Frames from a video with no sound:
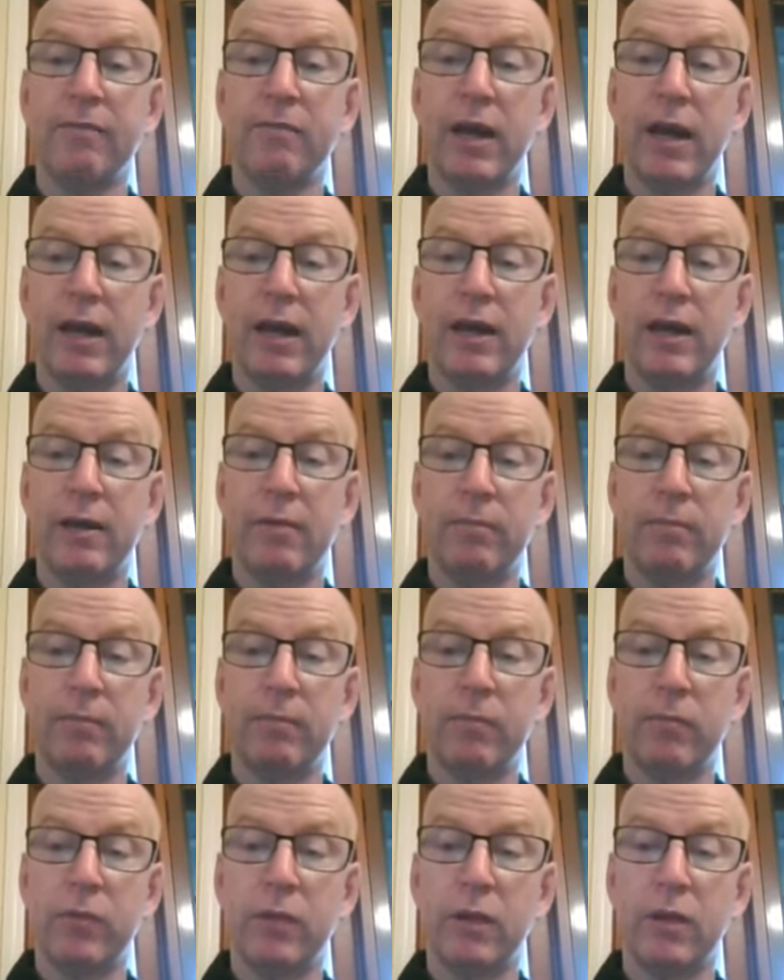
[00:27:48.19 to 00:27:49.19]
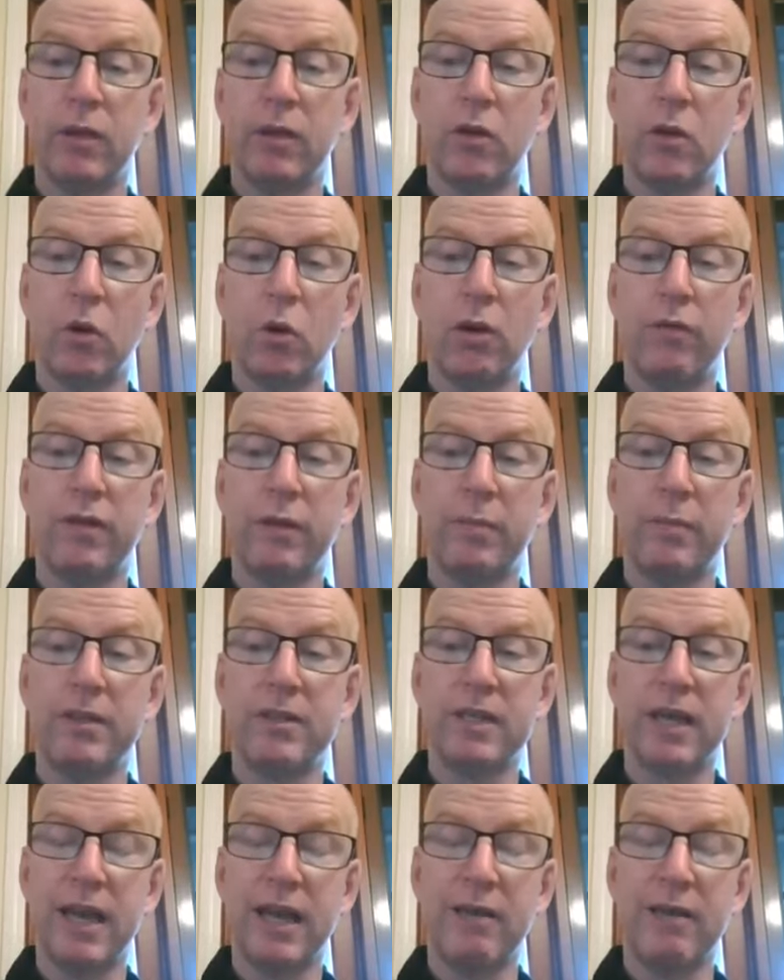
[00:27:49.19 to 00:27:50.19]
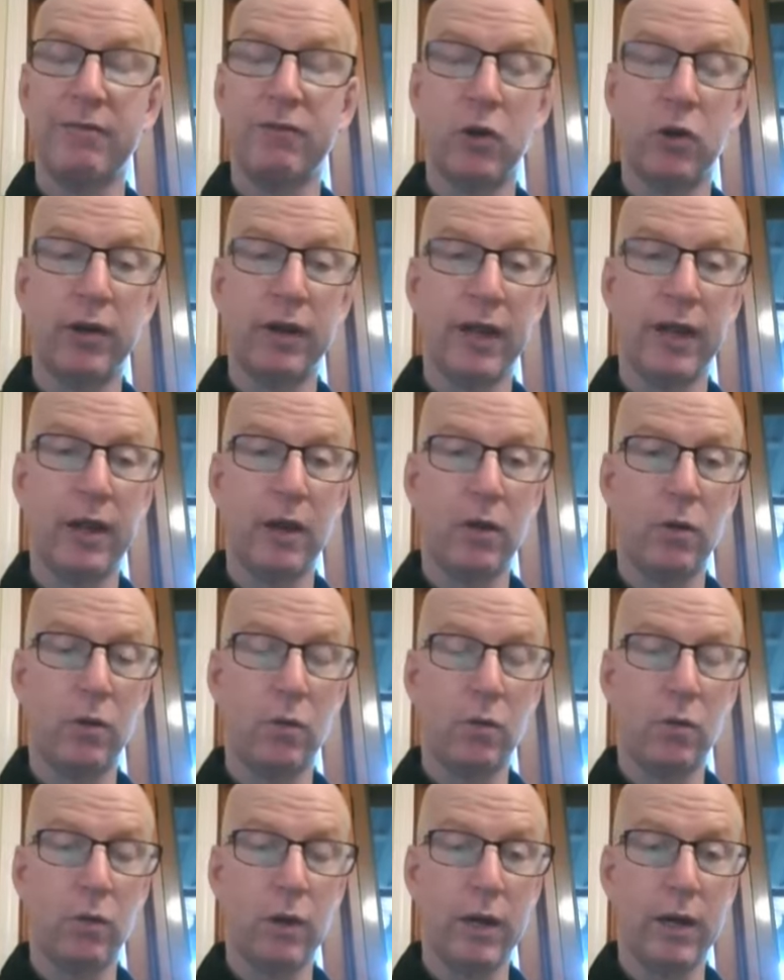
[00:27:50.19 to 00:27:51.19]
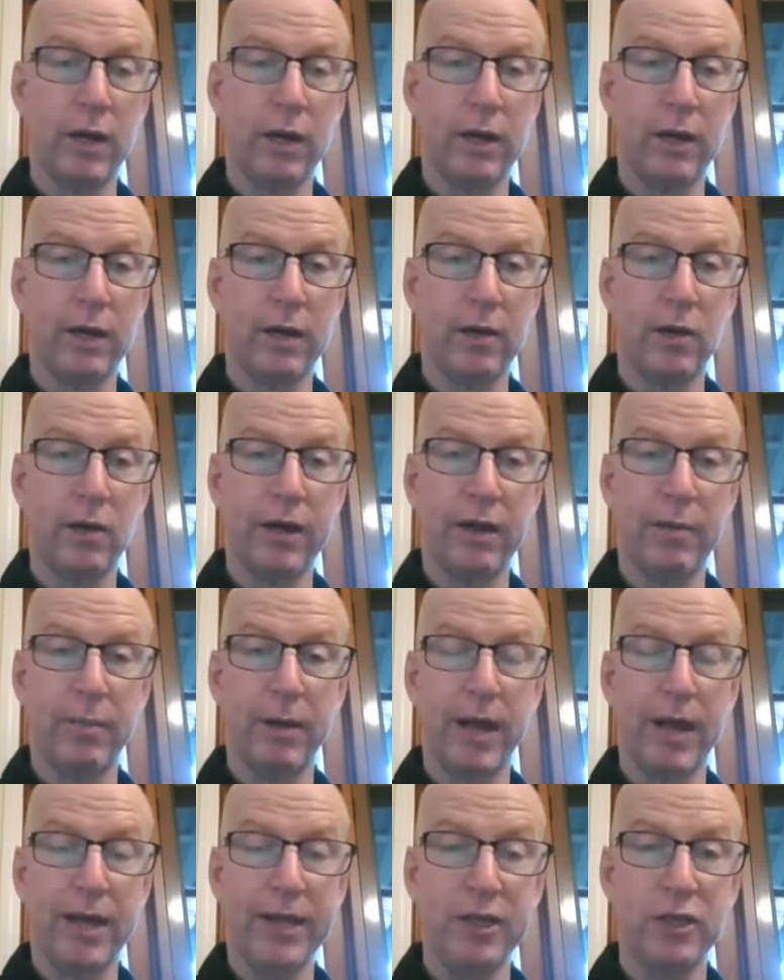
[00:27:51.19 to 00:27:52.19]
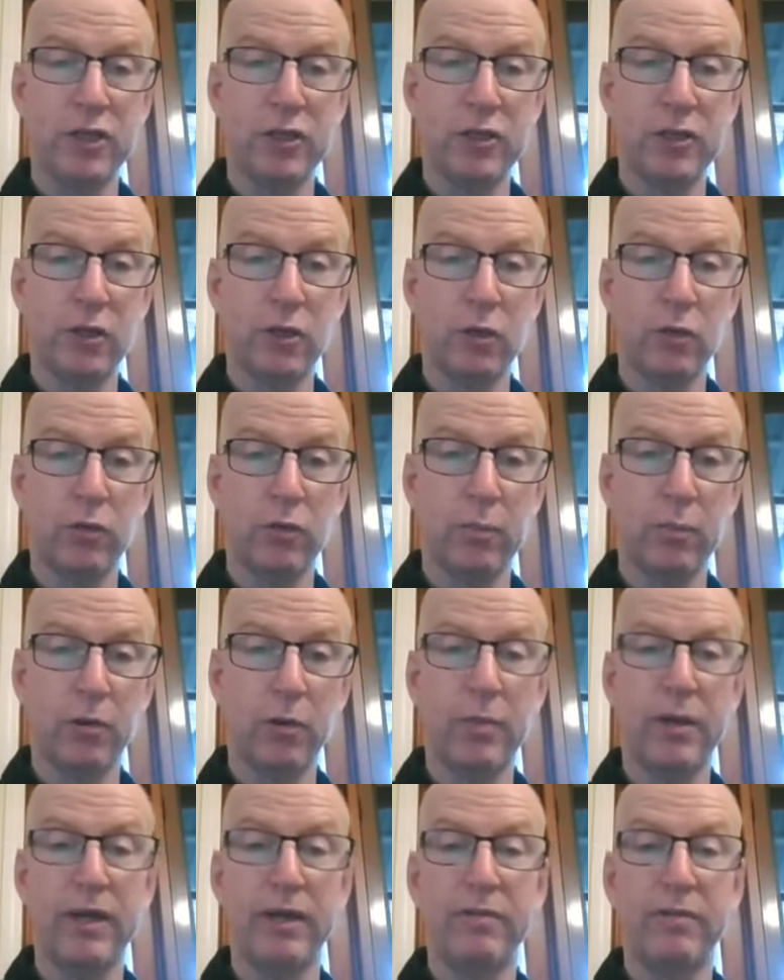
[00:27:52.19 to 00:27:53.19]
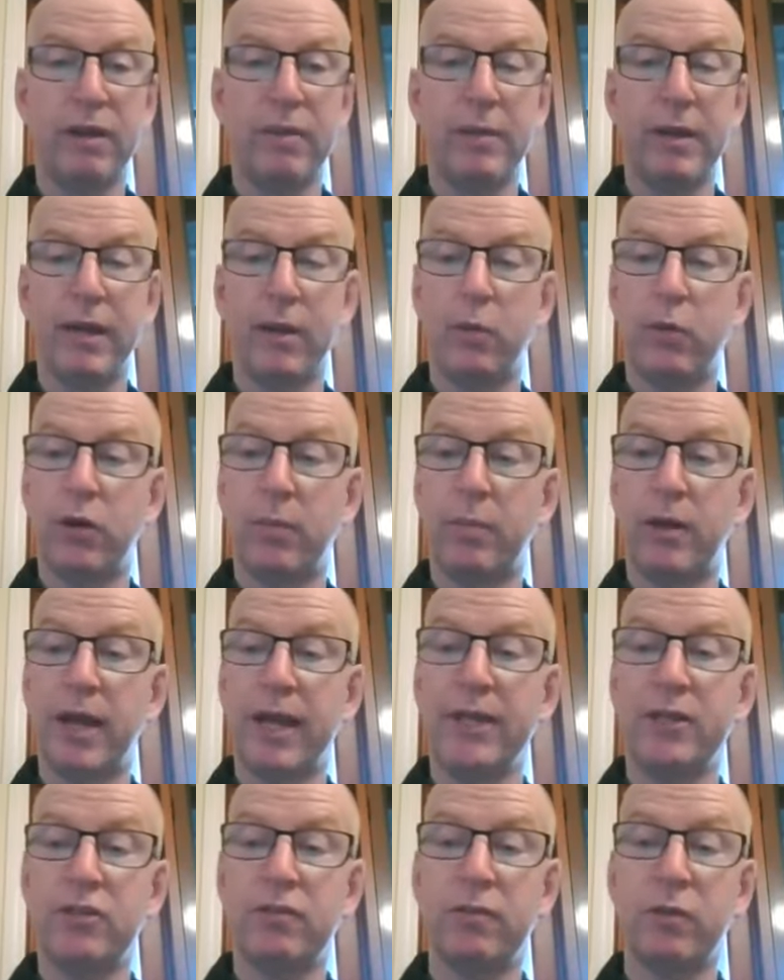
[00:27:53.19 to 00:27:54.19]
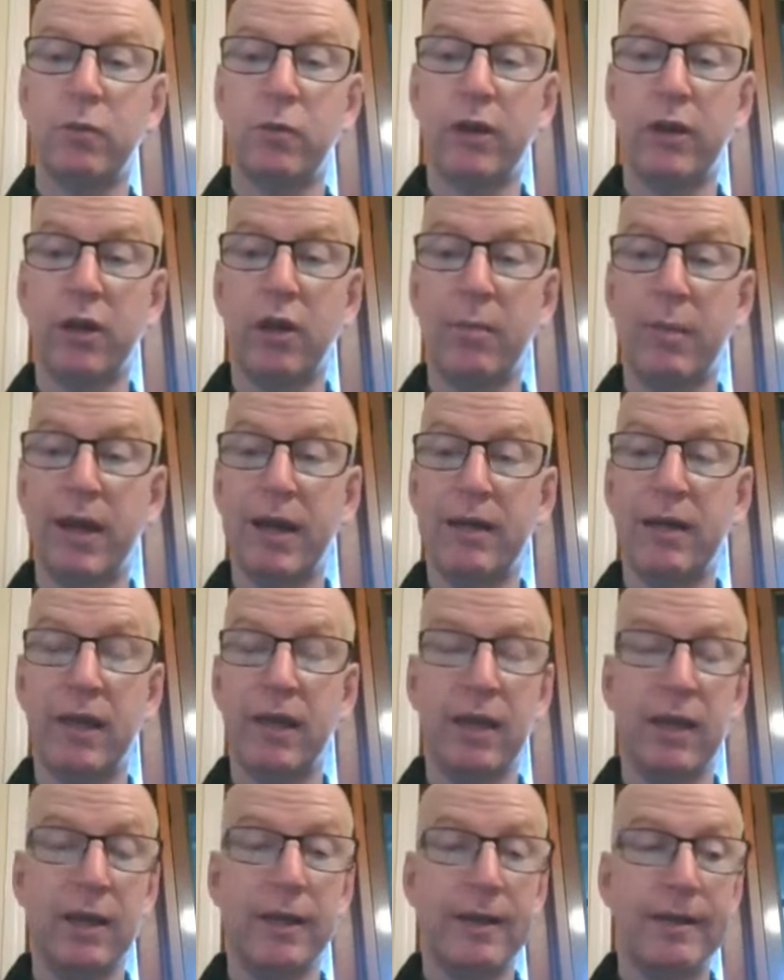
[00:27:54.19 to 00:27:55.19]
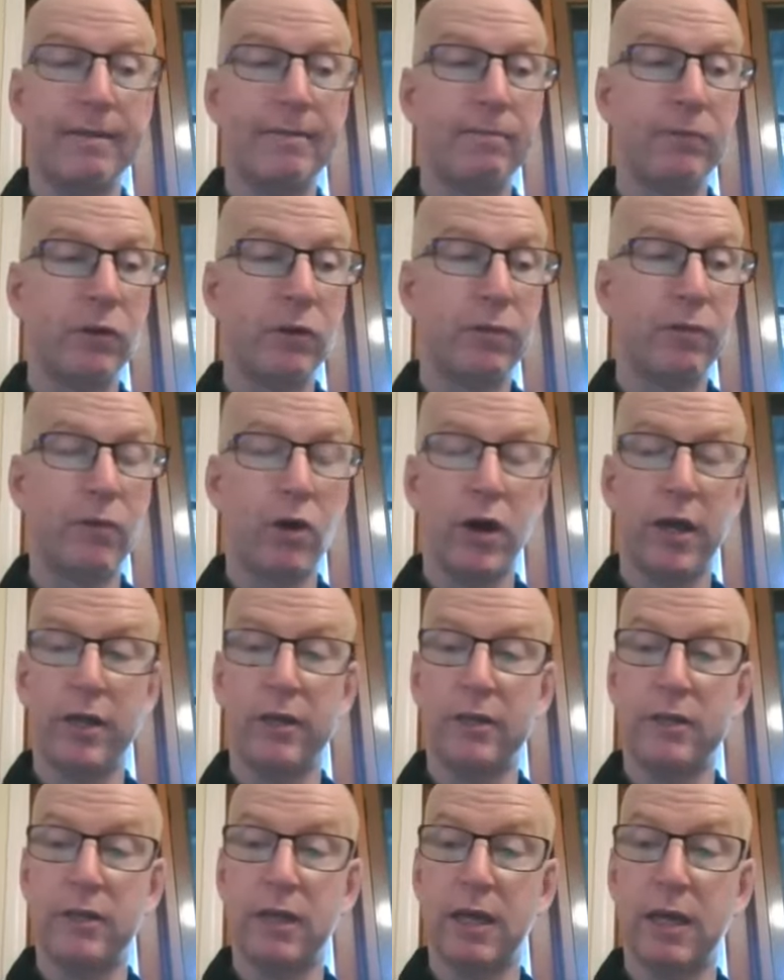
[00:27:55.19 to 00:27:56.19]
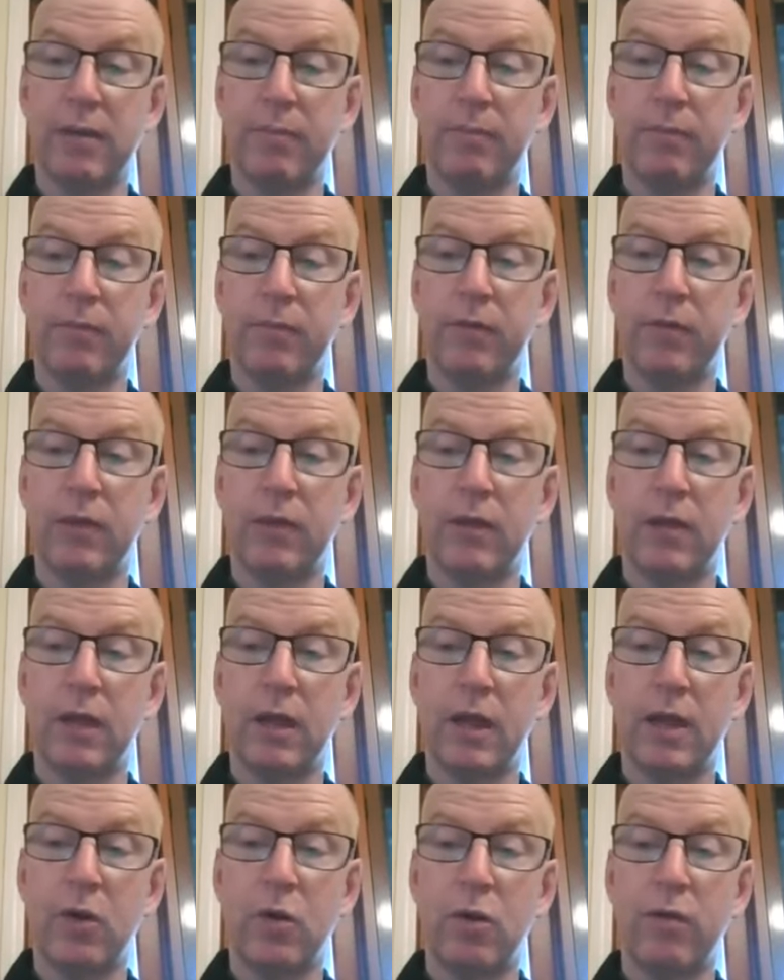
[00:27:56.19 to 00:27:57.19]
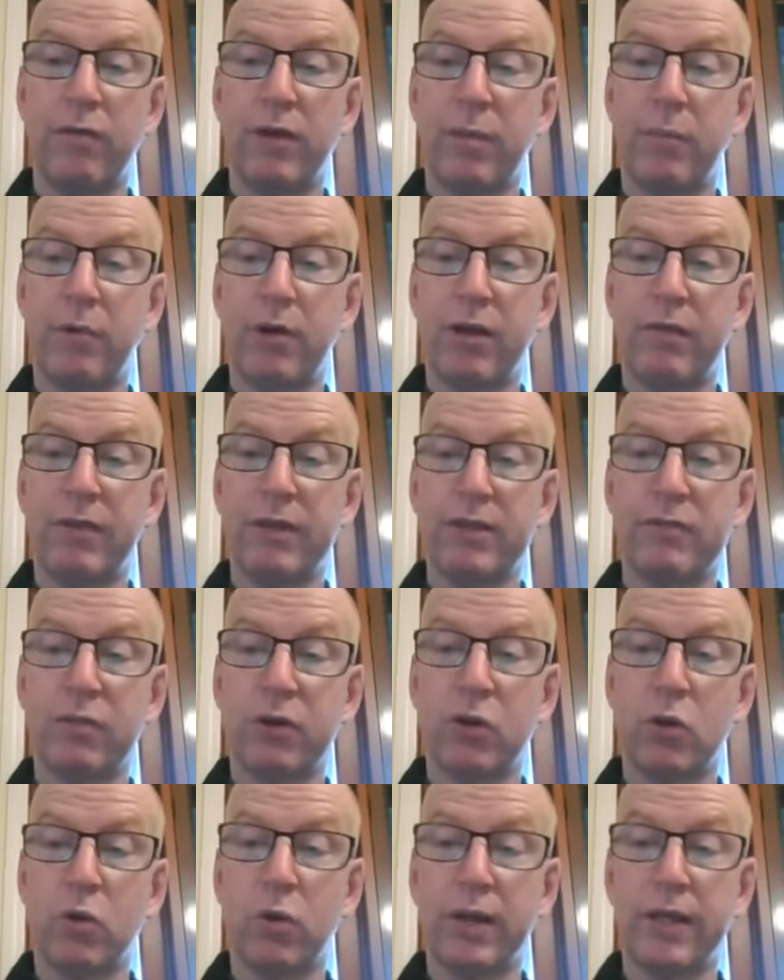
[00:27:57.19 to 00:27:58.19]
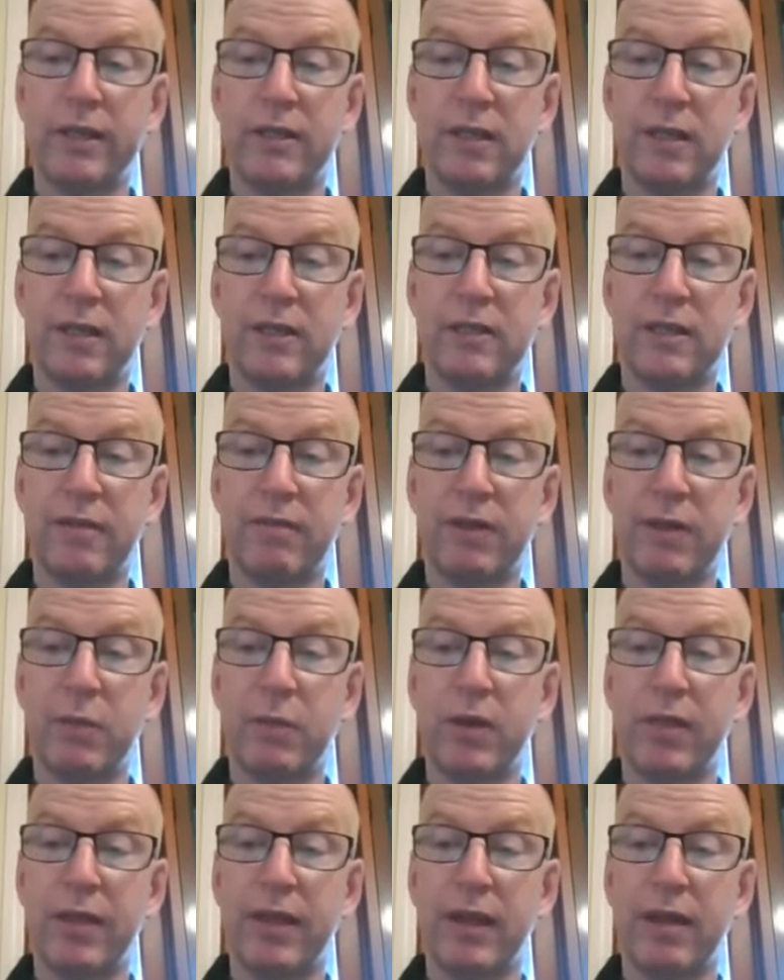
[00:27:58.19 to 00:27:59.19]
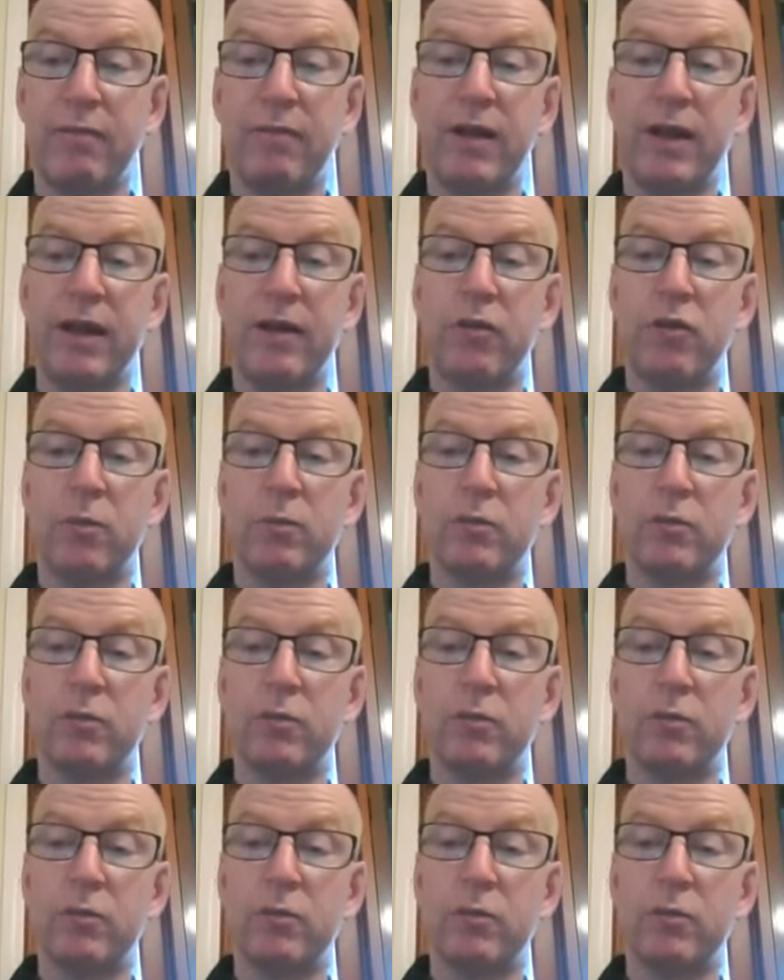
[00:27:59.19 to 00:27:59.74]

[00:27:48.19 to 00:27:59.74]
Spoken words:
All of them are saved on our page, so the Property Developer Network page. If you want to go back there, you'll find all of our previous recordings, and there's definitely one there under